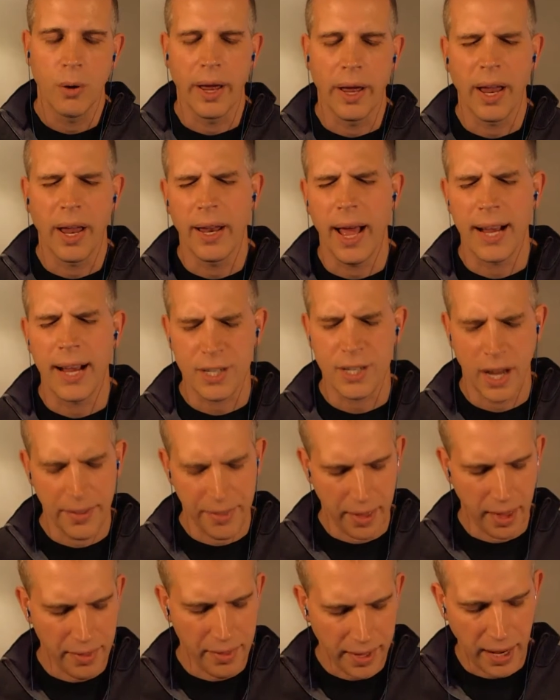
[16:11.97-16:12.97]
Actually, I,
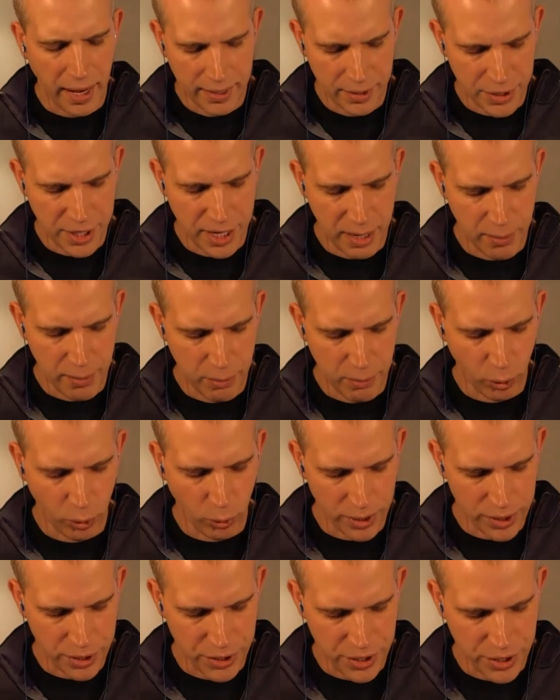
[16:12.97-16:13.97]
th- I think I understand more
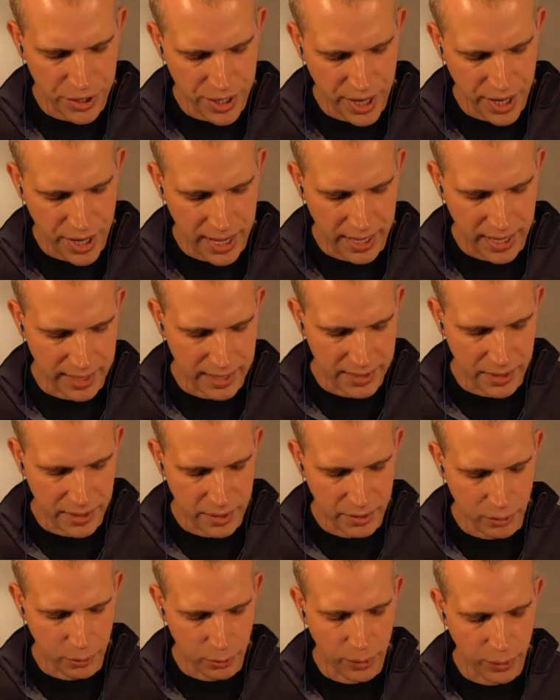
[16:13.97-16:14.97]
what you're saying is
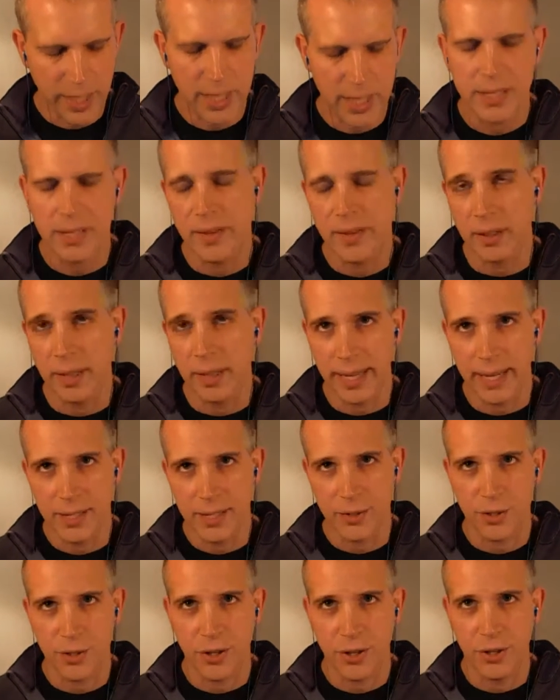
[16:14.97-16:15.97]
that the reason the
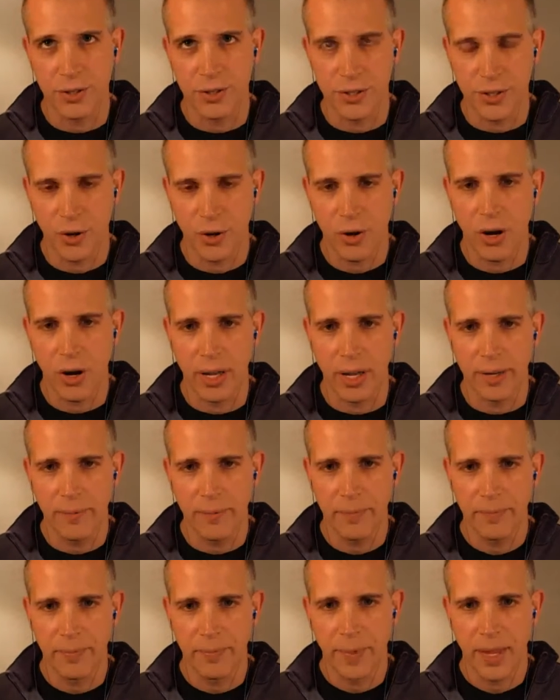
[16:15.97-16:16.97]
laser turns
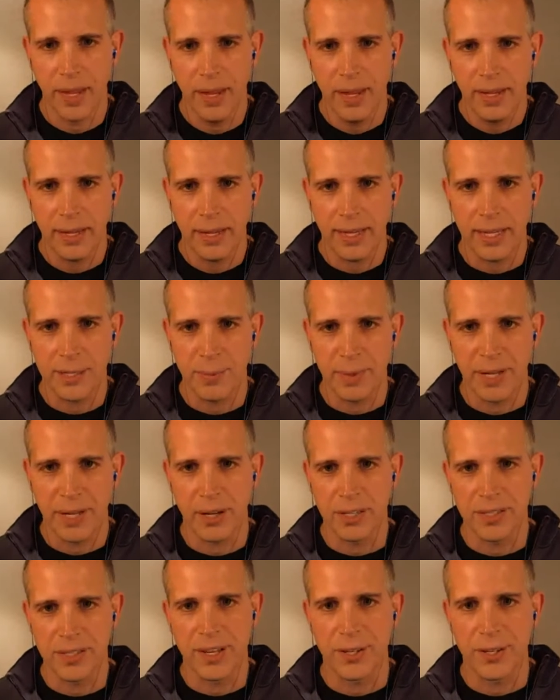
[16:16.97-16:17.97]
on is
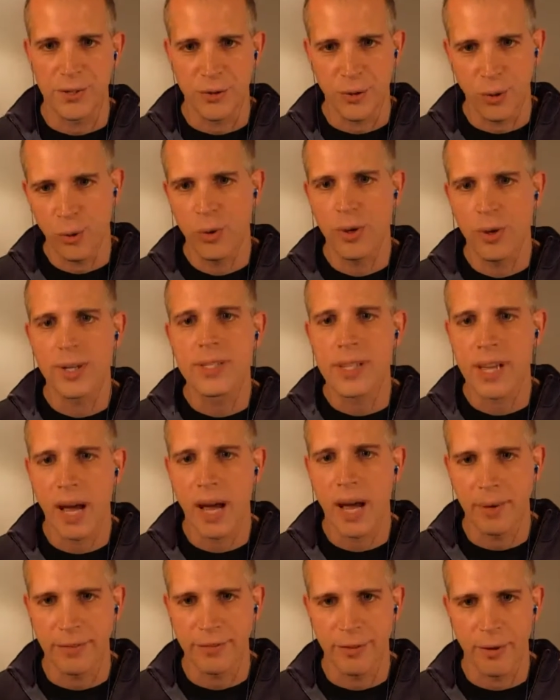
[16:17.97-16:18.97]
because there's noise
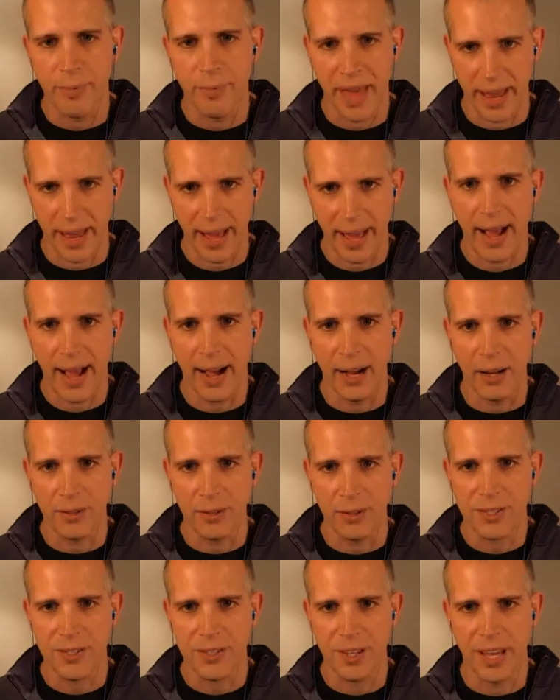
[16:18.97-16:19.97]
coming from that
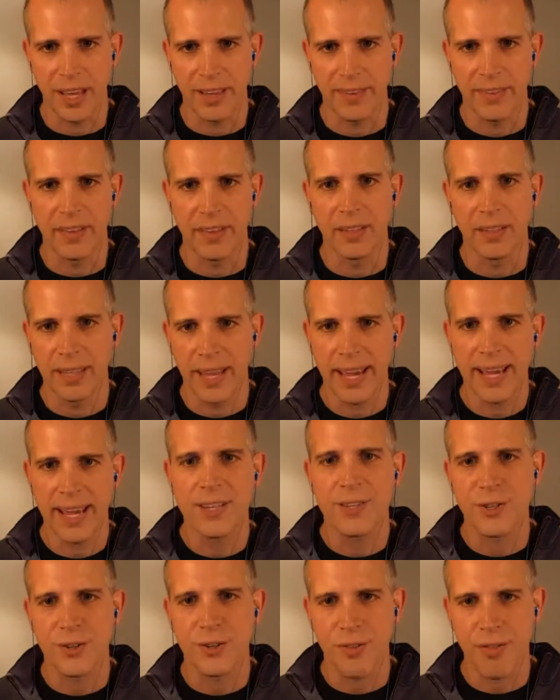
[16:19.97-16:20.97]
house. Then the
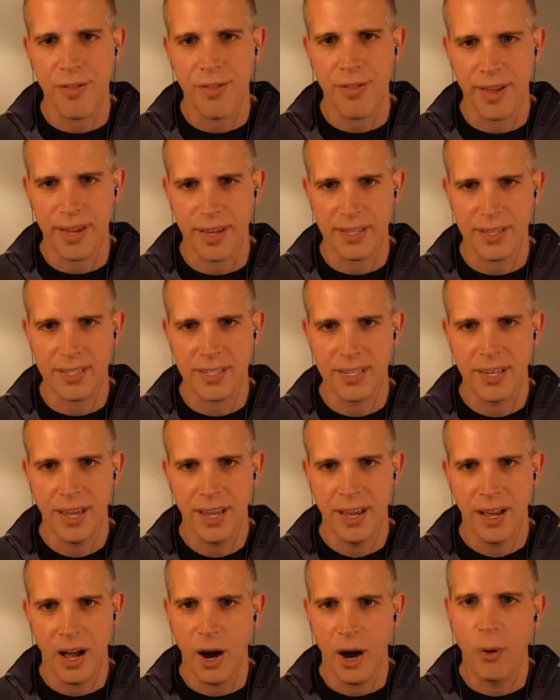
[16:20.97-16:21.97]
laser thinks,
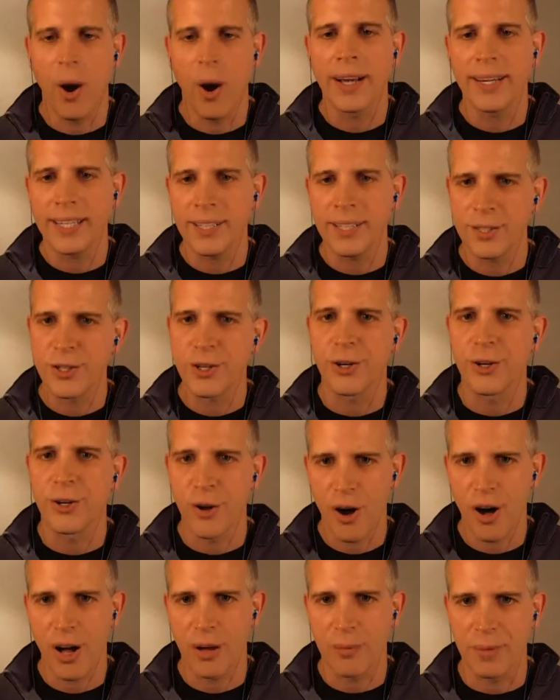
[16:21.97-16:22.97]
oh, I need to turn
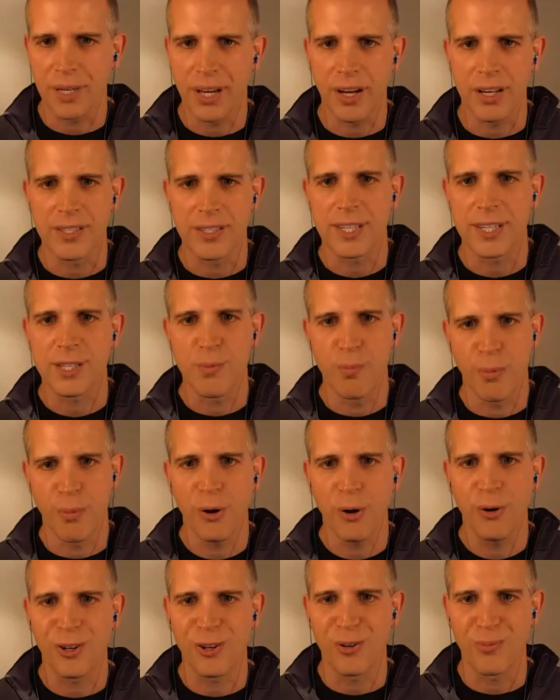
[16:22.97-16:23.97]
on because this
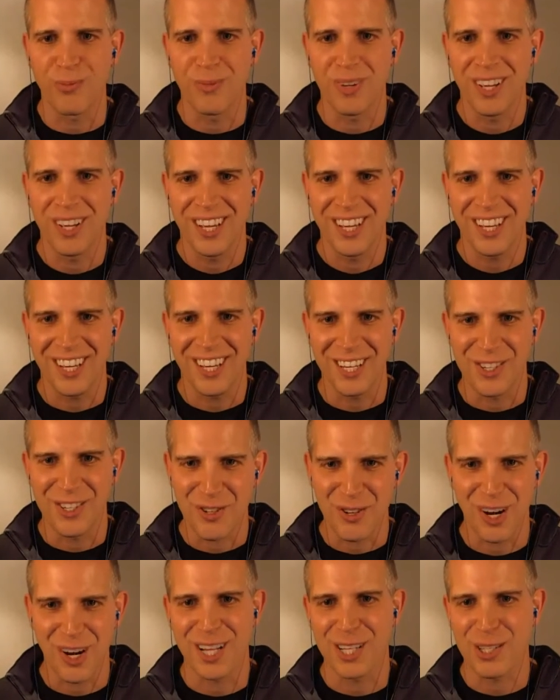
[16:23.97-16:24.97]
modem is
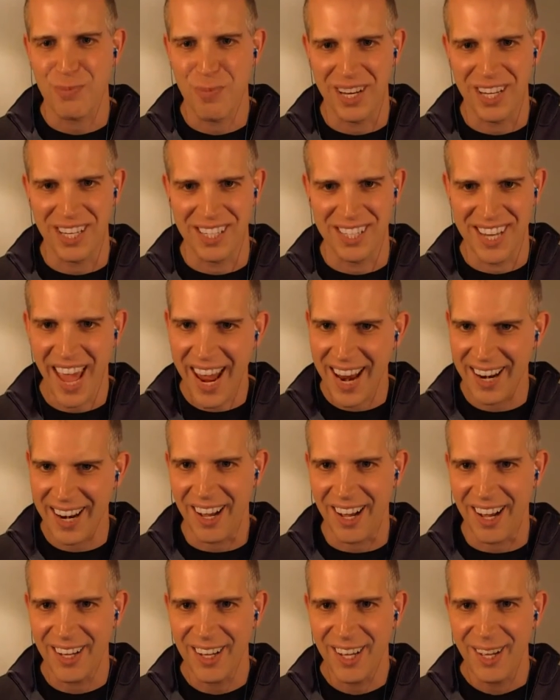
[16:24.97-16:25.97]
transmitting
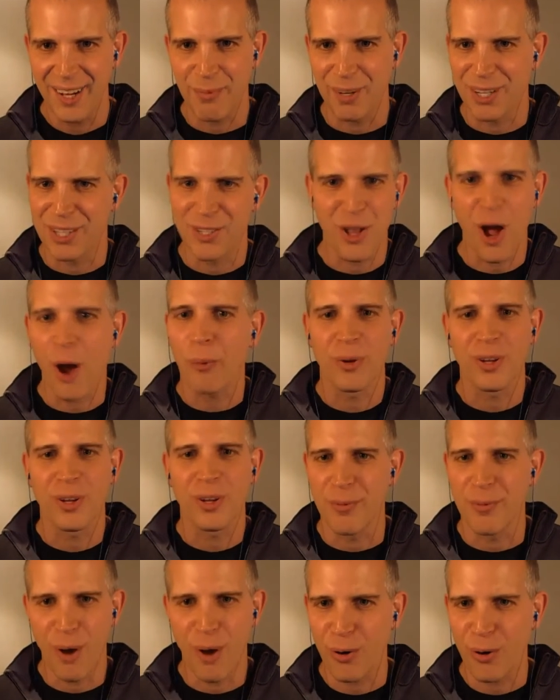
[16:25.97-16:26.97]
data. But it's not really
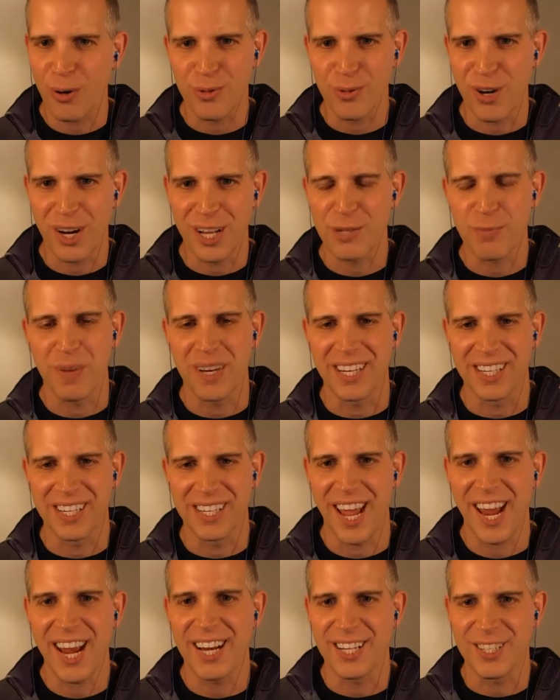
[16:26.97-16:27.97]
the modem transmitting
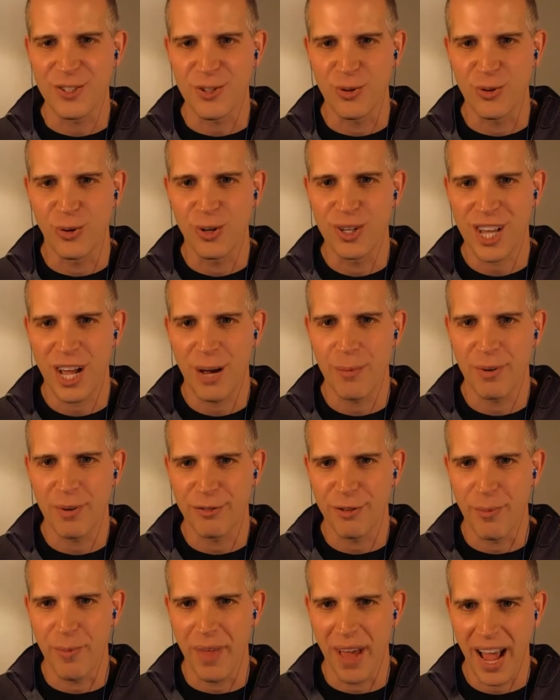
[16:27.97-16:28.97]
data, it's noise coming
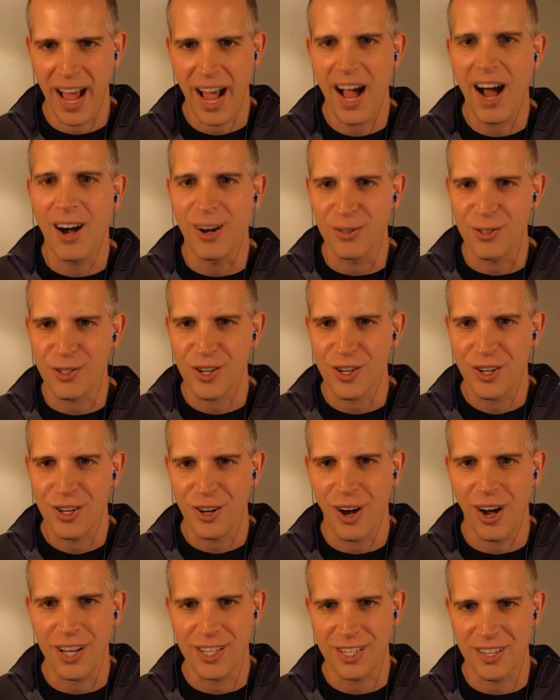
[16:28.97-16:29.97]
from the house
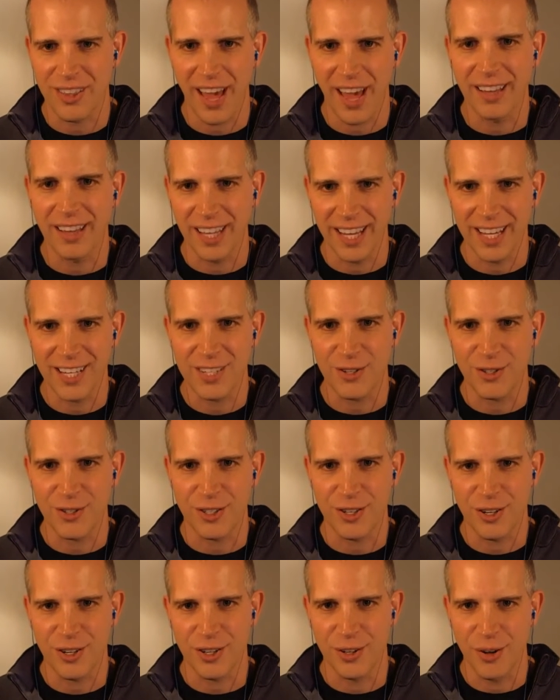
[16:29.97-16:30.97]
causing that laser to
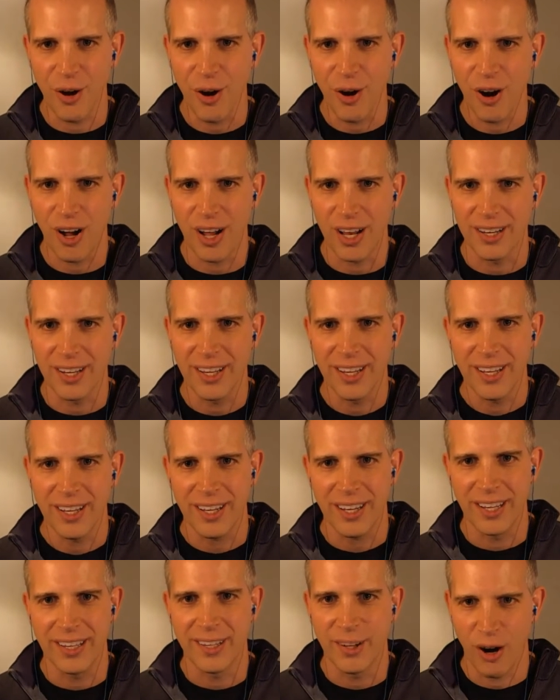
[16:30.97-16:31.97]
turn on
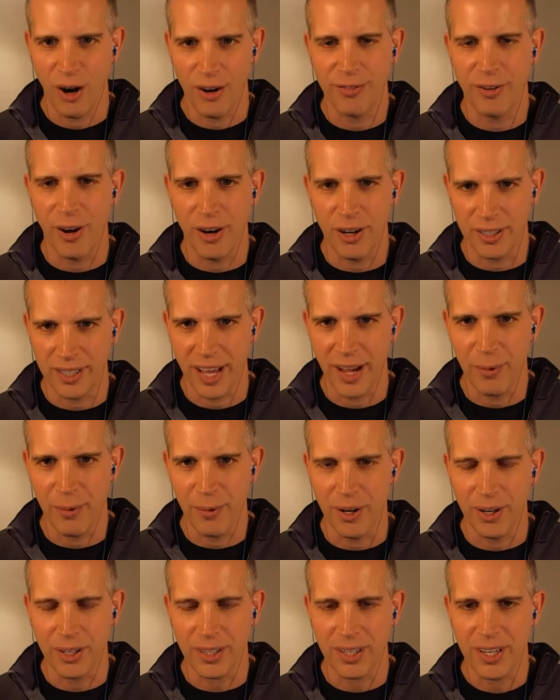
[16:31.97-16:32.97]
in the RFOG
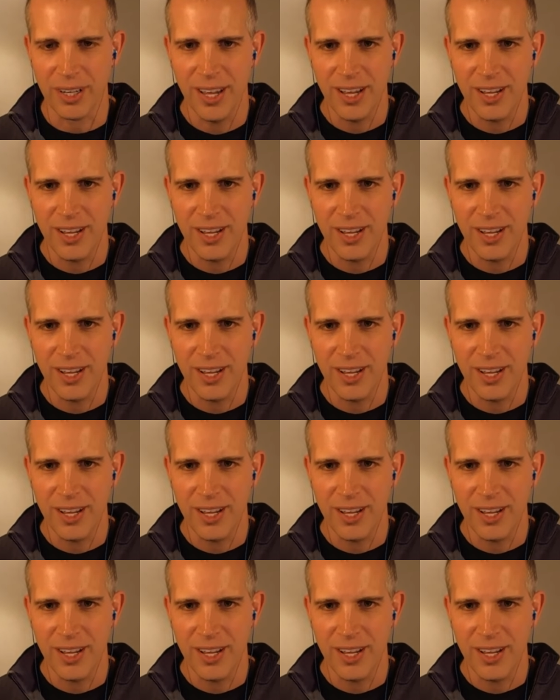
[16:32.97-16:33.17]
network.